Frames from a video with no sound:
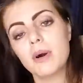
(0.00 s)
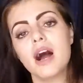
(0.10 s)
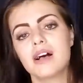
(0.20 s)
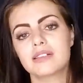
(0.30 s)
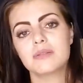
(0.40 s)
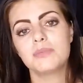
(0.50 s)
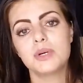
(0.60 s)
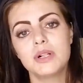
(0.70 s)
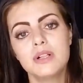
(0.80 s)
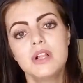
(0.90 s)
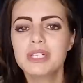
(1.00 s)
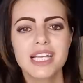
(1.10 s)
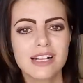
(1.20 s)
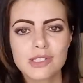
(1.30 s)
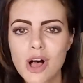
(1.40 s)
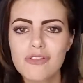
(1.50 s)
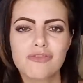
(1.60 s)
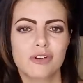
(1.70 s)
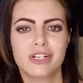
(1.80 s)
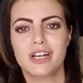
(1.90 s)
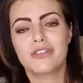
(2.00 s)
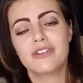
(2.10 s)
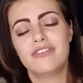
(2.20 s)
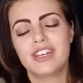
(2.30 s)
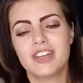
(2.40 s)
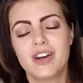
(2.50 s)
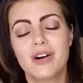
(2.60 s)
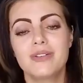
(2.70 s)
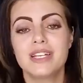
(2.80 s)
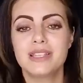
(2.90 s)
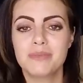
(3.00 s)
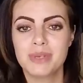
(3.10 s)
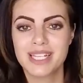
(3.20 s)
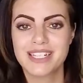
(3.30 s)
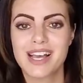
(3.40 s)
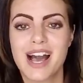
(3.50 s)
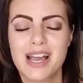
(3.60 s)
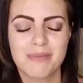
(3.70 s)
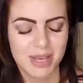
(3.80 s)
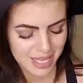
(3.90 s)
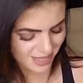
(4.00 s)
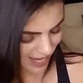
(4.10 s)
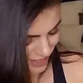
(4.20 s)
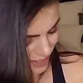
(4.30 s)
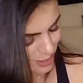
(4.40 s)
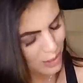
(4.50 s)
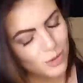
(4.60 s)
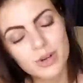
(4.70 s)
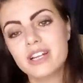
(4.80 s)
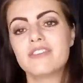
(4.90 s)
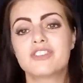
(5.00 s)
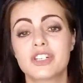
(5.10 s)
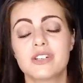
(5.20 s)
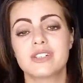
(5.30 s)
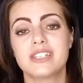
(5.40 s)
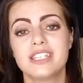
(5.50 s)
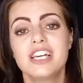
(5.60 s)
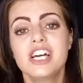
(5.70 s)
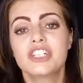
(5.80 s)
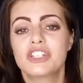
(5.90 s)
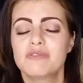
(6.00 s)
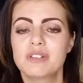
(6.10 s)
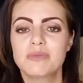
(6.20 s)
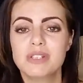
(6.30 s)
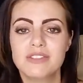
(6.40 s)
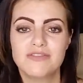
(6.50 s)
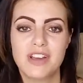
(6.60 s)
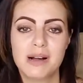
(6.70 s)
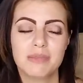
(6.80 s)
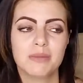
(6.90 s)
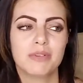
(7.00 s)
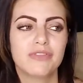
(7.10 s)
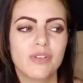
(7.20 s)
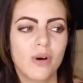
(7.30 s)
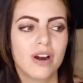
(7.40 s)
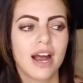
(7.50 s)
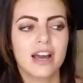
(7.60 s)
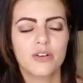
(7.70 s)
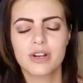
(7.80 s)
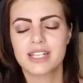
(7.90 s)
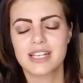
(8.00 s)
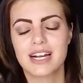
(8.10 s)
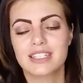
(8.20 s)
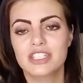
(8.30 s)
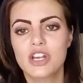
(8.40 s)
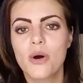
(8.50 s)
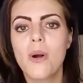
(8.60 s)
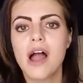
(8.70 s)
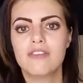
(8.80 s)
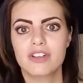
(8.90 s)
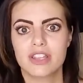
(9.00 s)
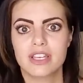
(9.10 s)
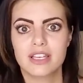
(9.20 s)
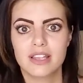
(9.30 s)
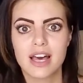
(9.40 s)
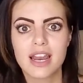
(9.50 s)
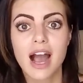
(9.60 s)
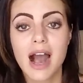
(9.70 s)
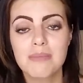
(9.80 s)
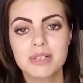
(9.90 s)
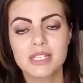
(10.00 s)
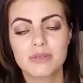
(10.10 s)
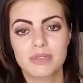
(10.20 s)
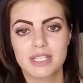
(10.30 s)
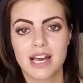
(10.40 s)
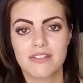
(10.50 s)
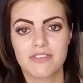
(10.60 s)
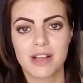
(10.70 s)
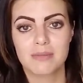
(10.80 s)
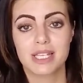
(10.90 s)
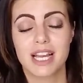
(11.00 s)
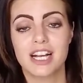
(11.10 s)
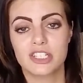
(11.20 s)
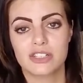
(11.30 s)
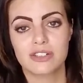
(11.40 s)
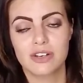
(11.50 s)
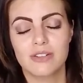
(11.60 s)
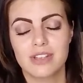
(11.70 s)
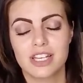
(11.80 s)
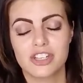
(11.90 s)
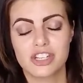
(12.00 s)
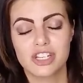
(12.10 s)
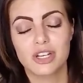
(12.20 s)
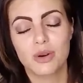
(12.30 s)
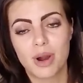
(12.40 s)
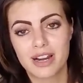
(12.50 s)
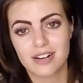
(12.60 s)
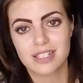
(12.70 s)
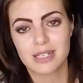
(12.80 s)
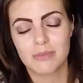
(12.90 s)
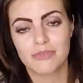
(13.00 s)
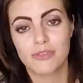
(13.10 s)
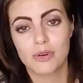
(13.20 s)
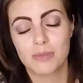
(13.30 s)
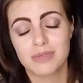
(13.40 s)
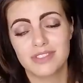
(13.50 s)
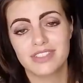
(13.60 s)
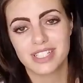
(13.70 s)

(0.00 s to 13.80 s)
possible, but that's all for another video. In the meantime, that's the story of Jersey. She was with a family before. I don't exactly know everything that happened with that family. I just know that she acquired some form of